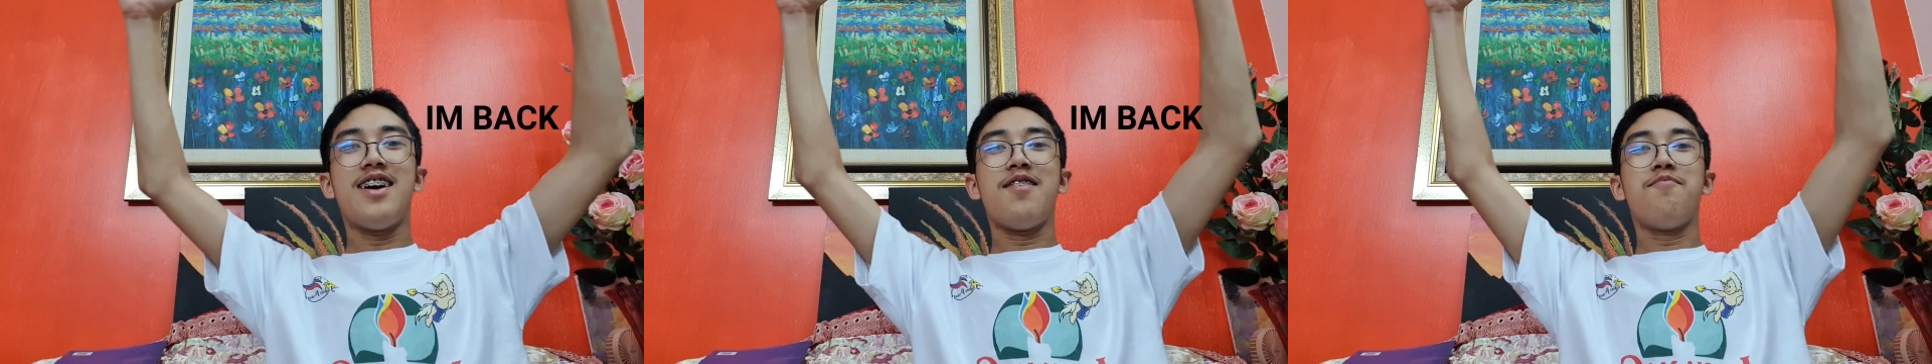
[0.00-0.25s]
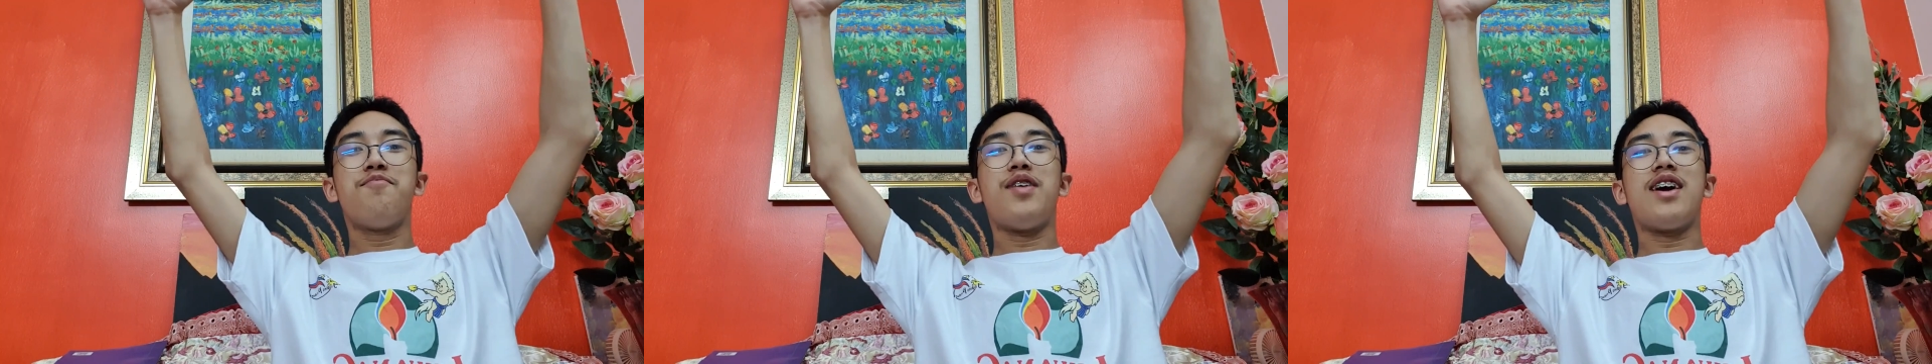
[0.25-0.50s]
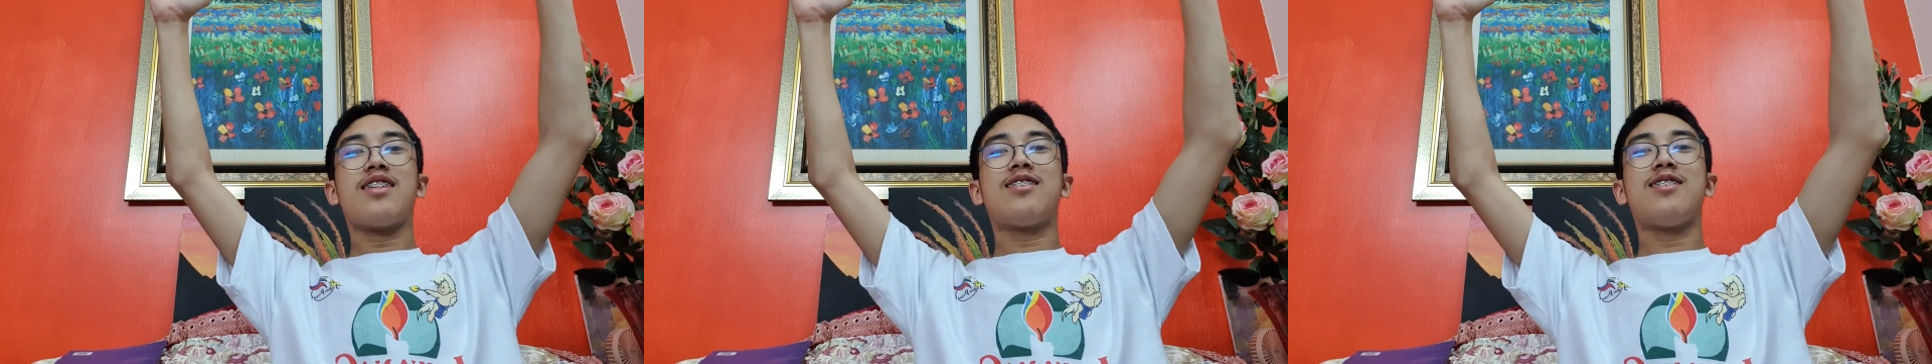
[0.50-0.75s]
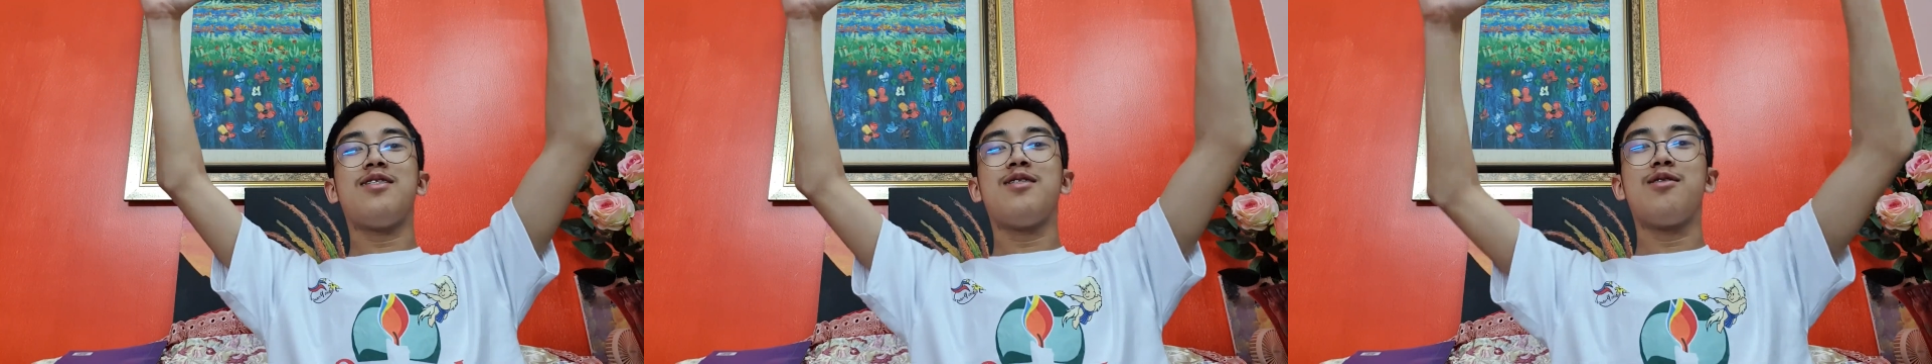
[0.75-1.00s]
I'm back
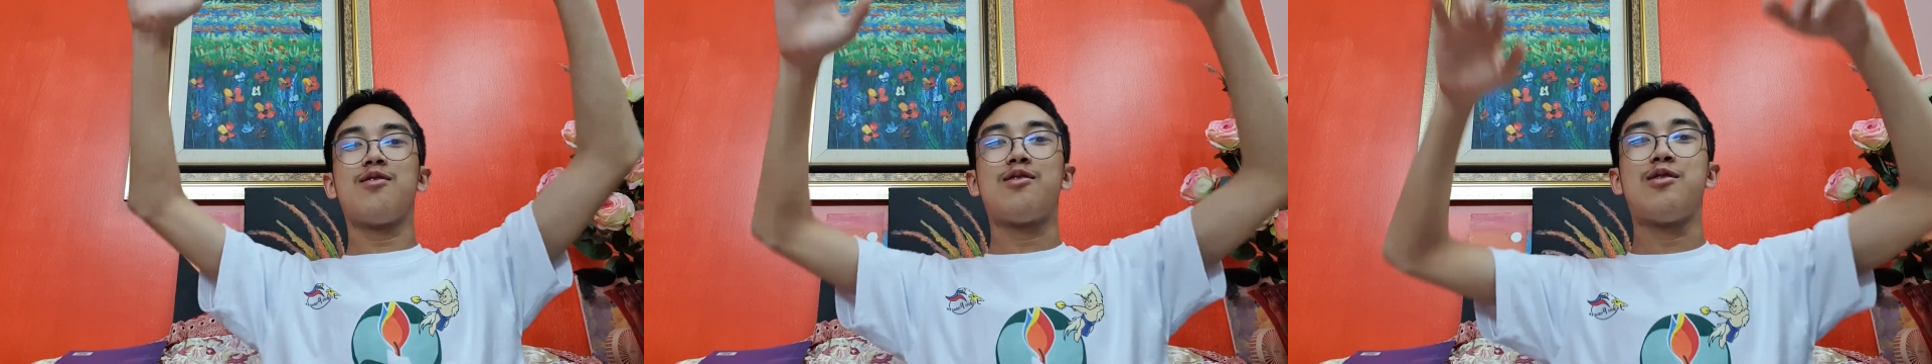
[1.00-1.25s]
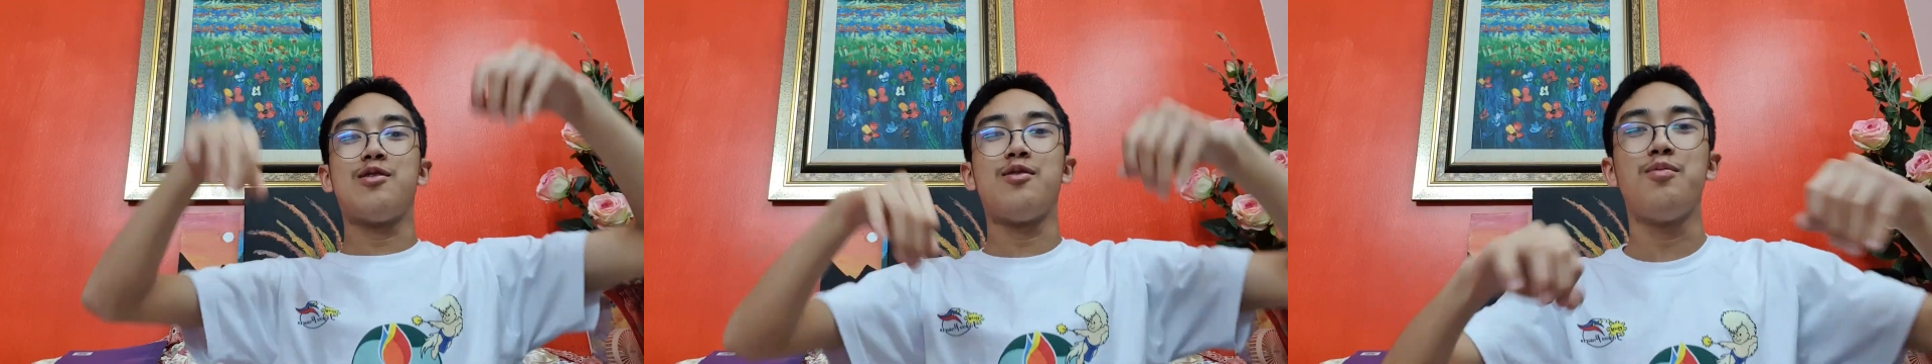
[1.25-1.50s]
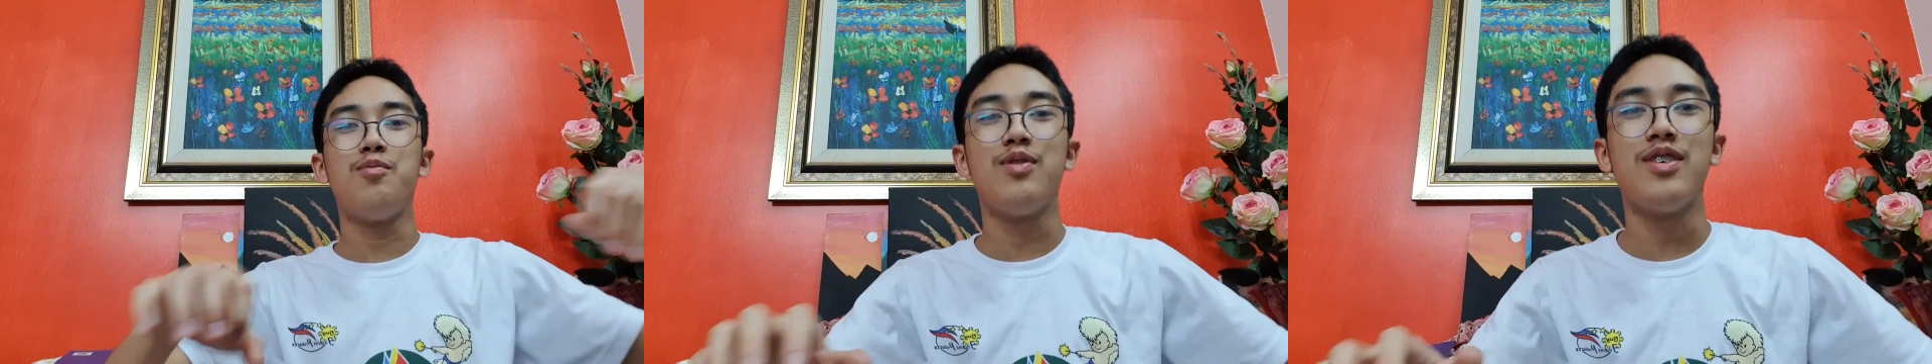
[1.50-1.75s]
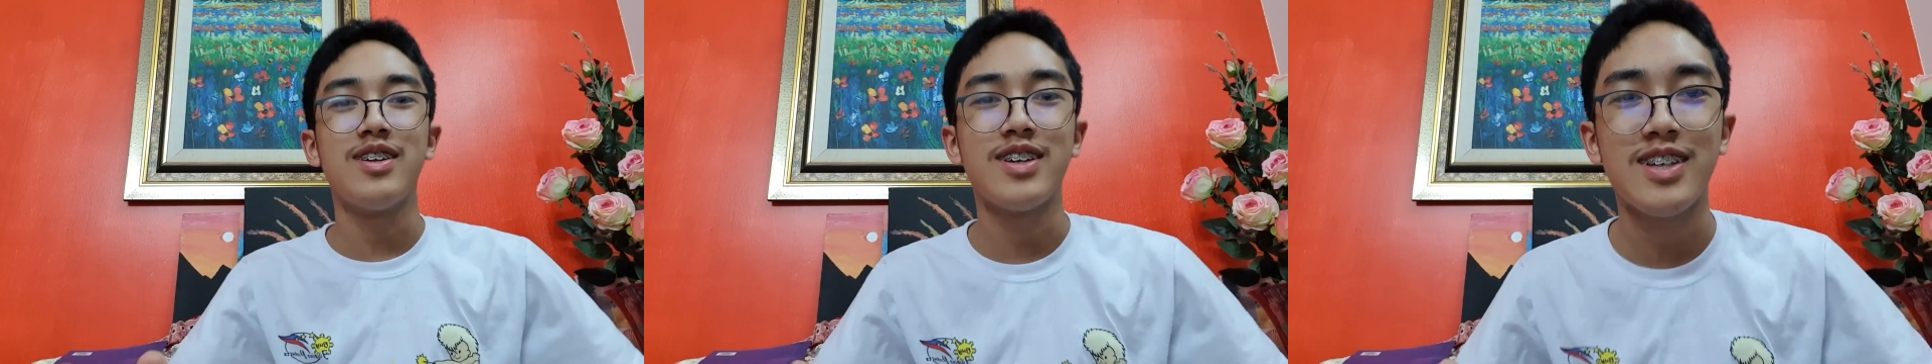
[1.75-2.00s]
to YouTube.
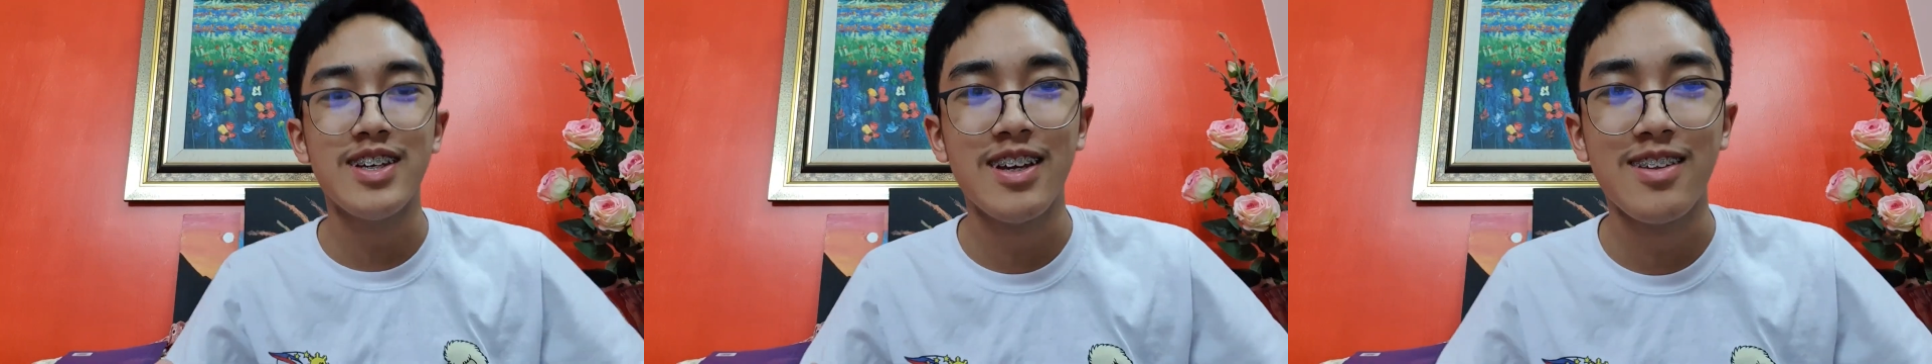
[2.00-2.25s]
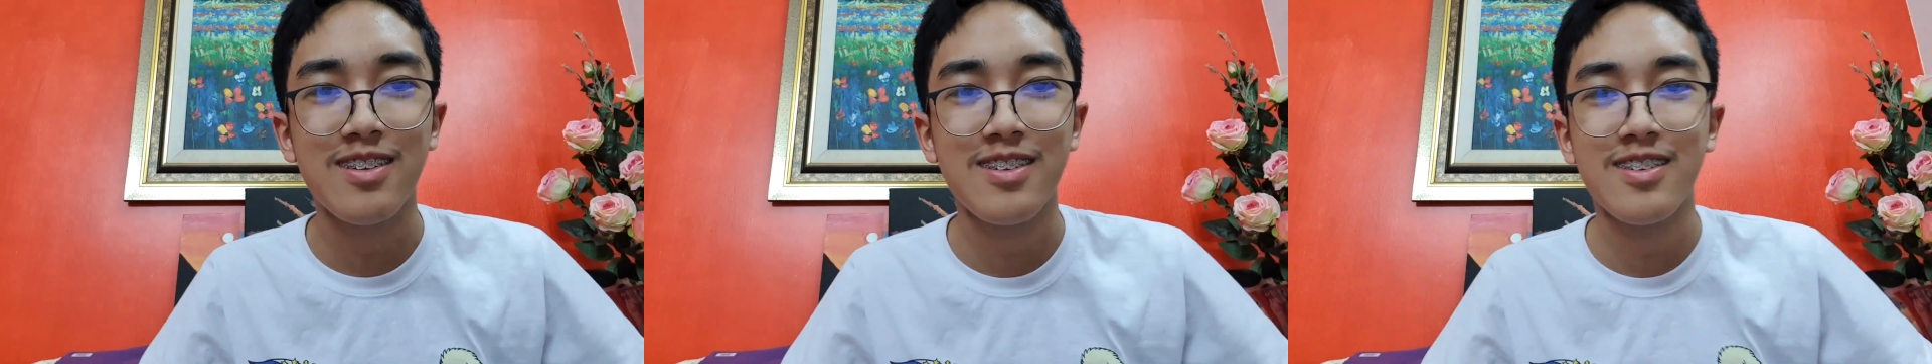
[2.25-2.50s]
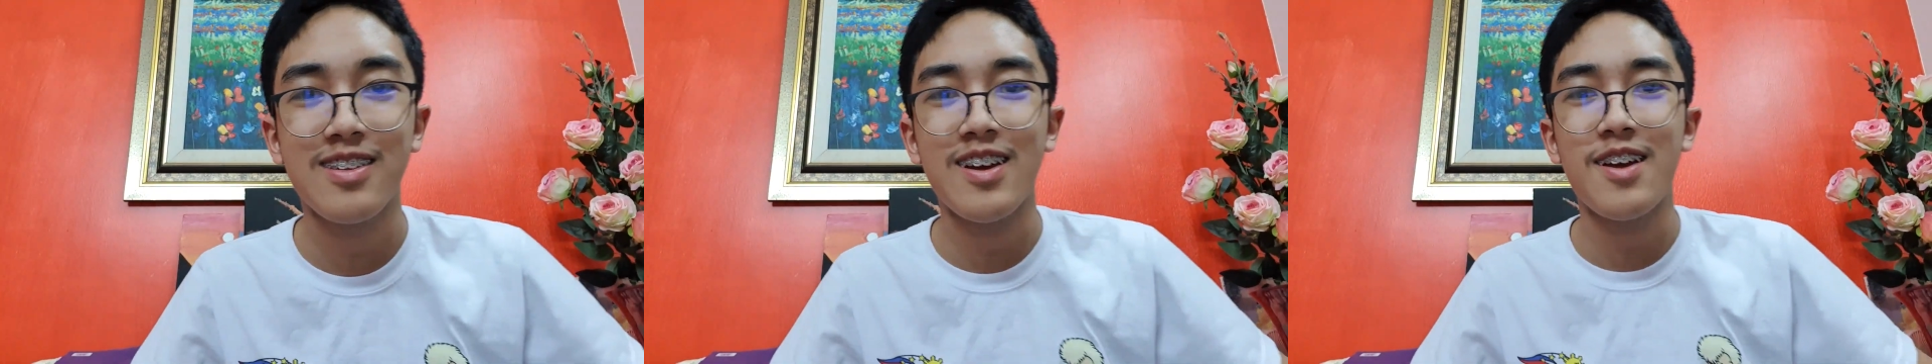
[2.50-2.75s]
Yes,